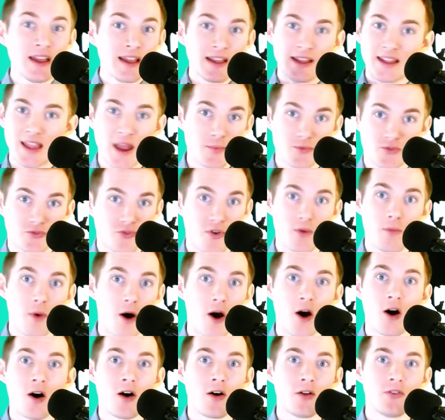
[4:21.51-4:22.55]
kept from
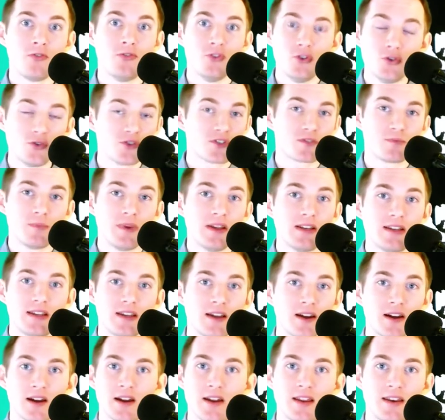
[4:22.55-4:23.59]
all news
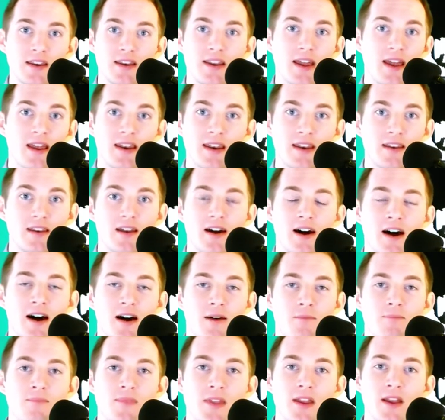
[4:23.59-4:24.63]
media and, and
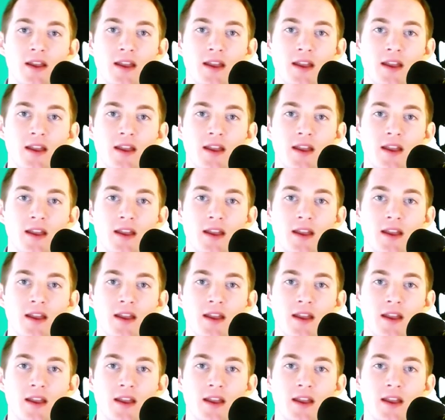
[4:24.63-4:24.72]
um,